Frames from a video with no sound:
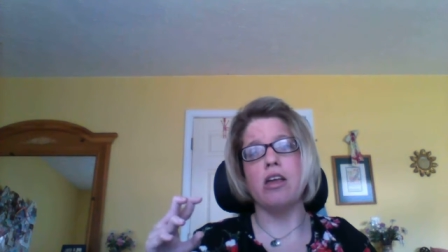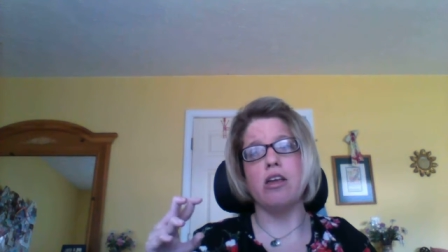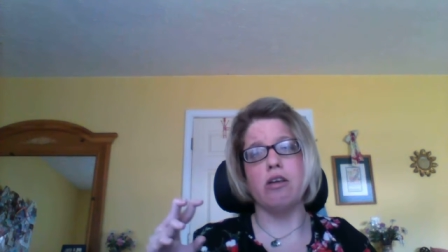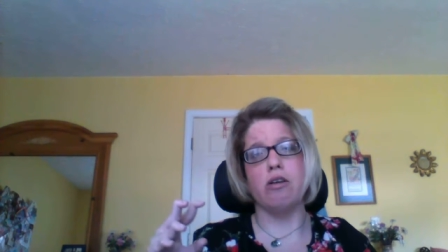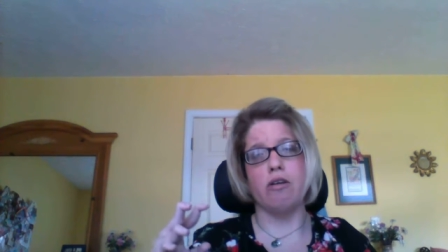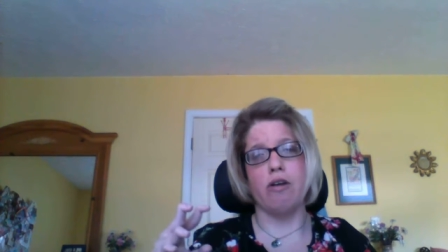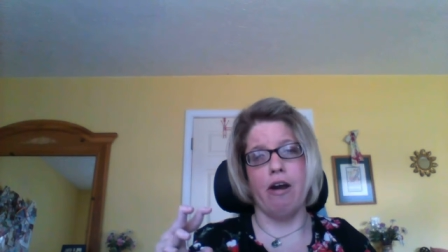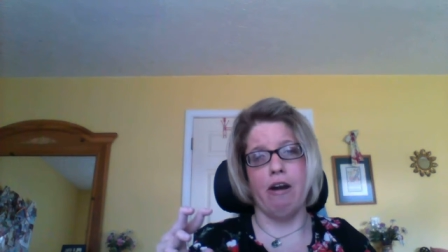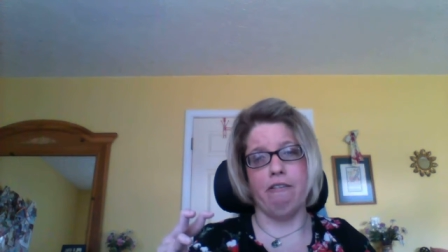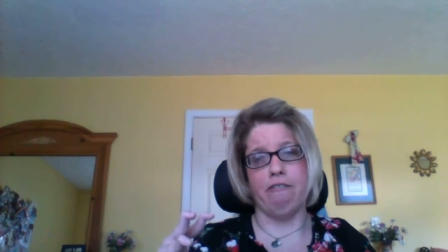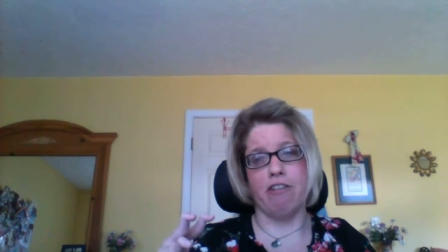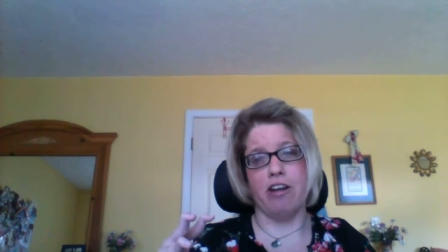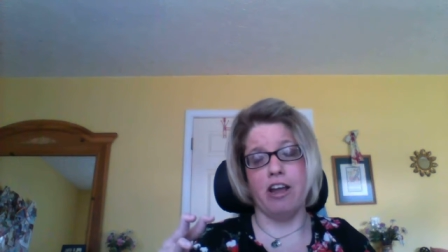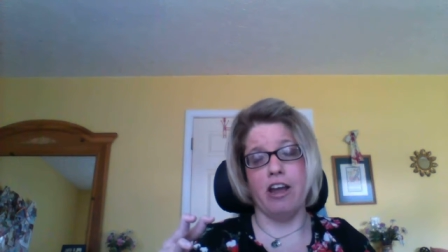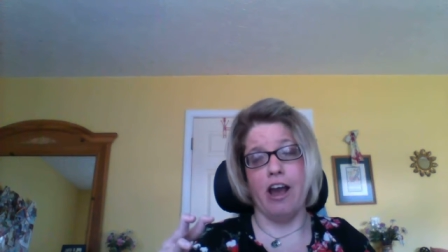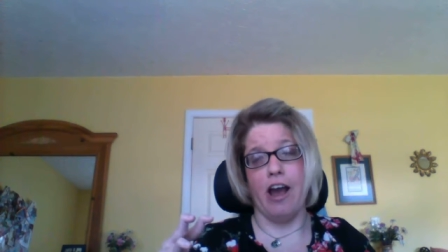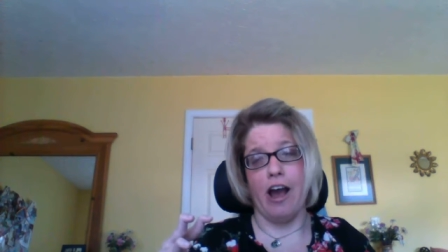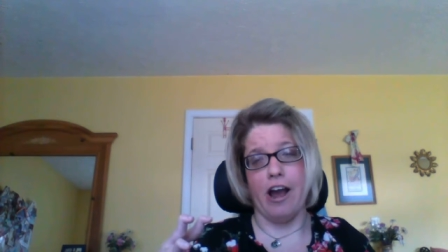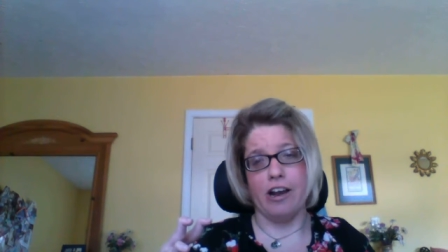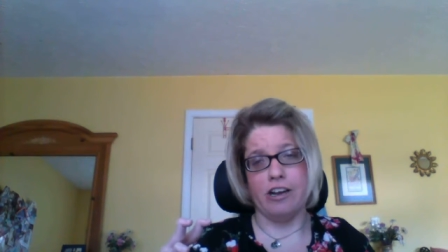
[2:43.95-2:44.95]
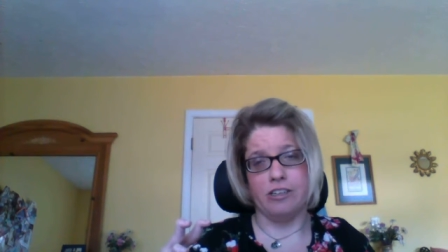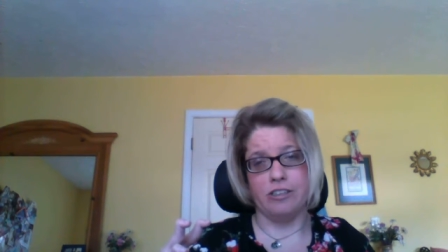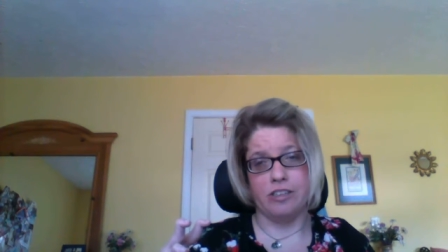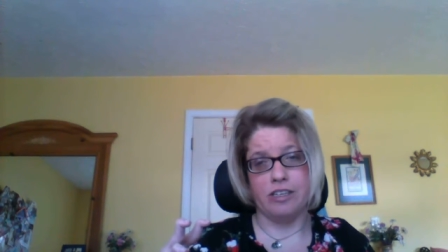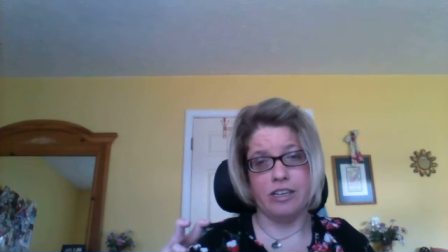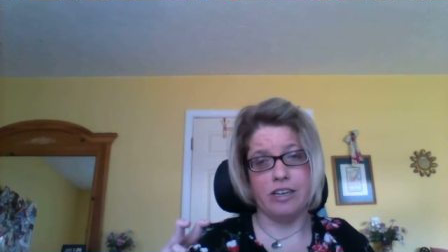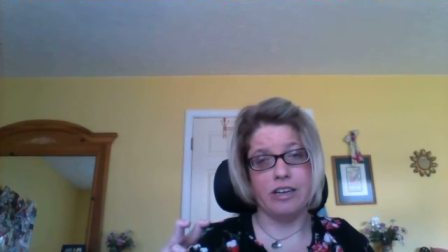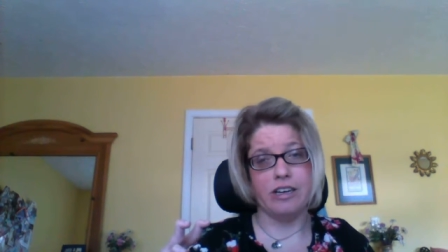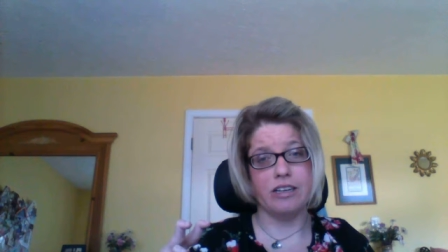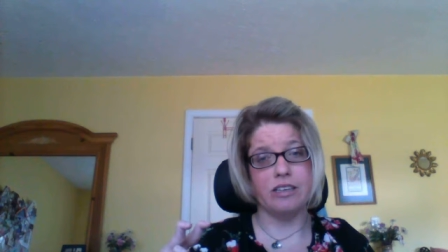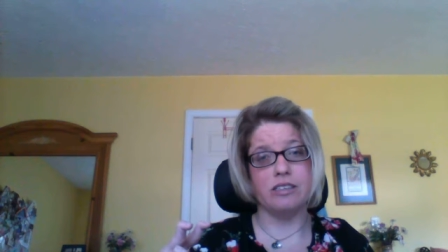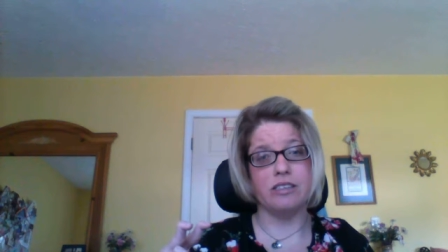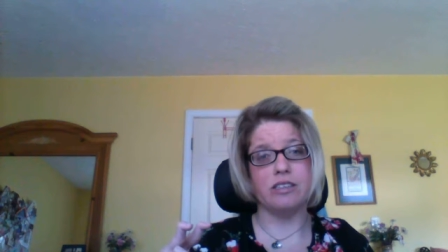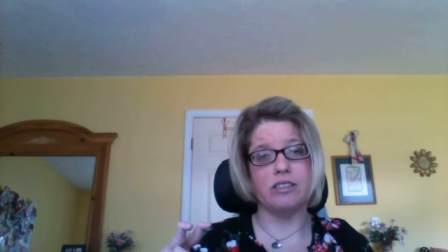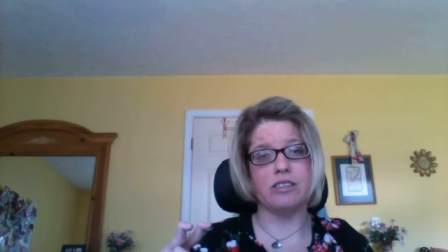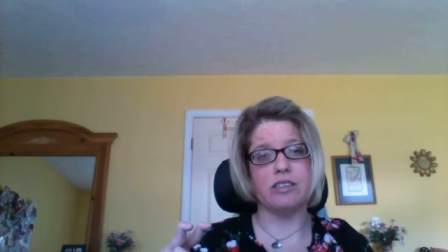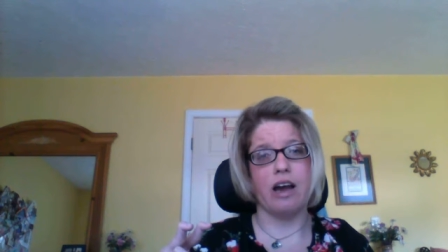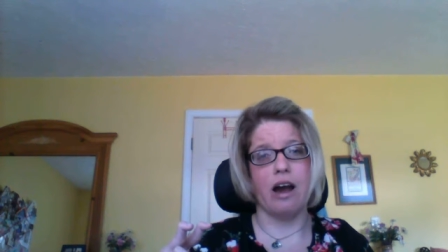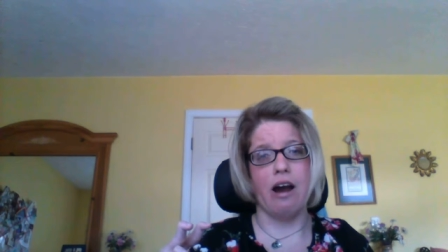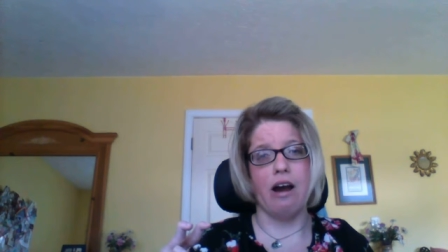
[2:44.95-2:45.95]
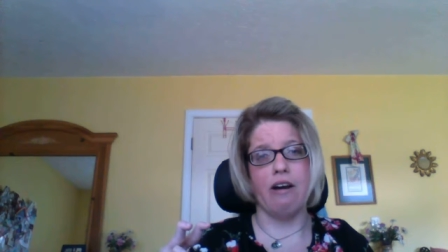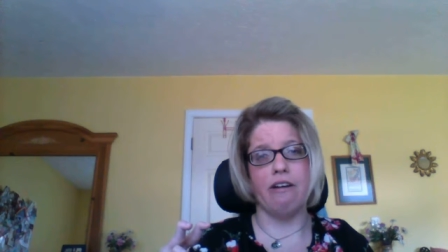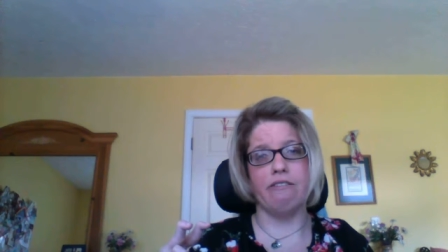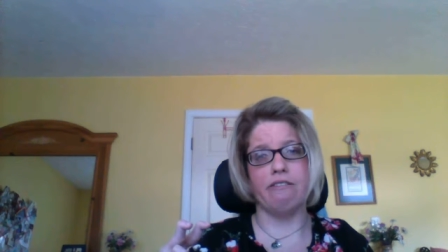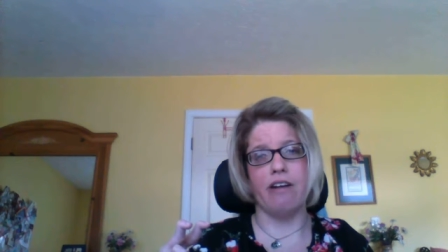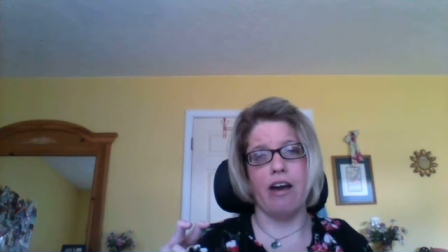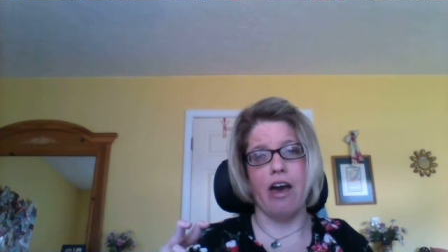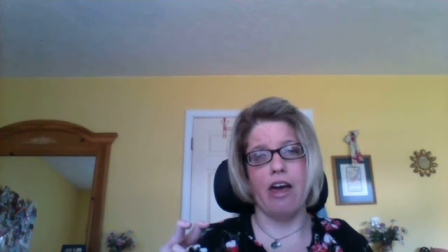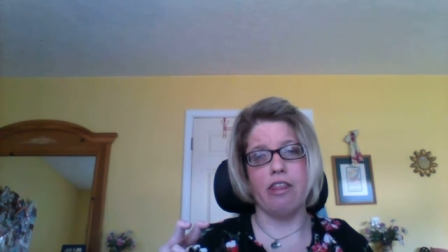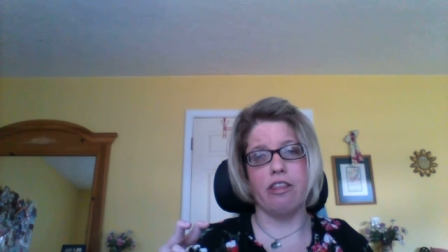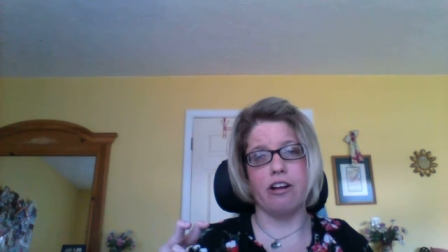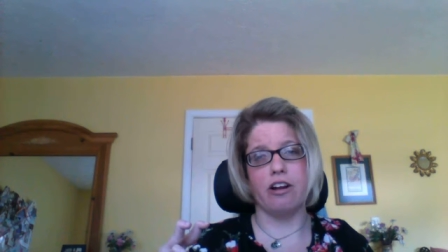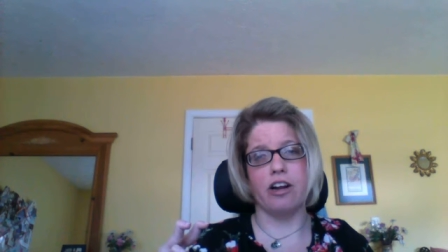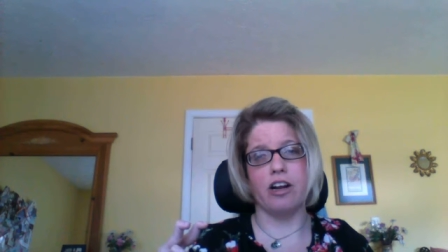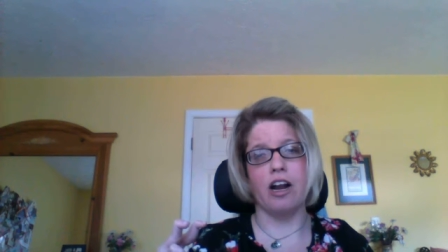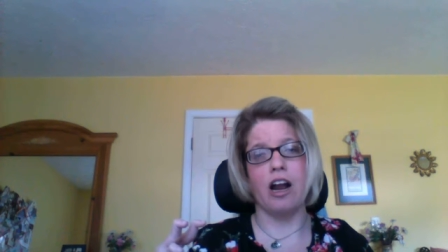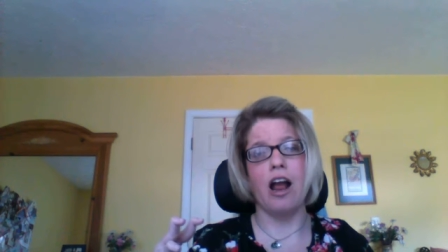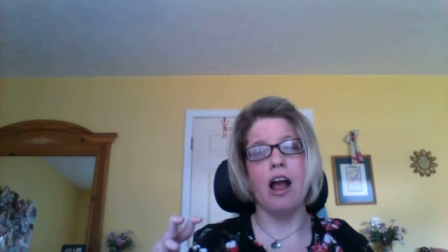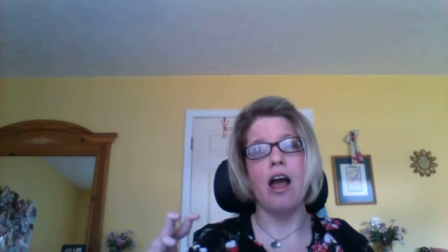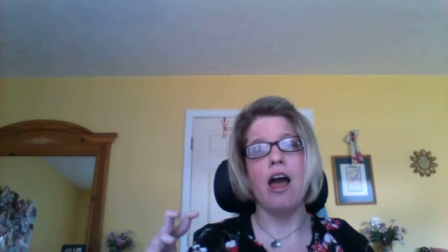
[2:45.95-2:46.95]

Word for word: you have any ideas of other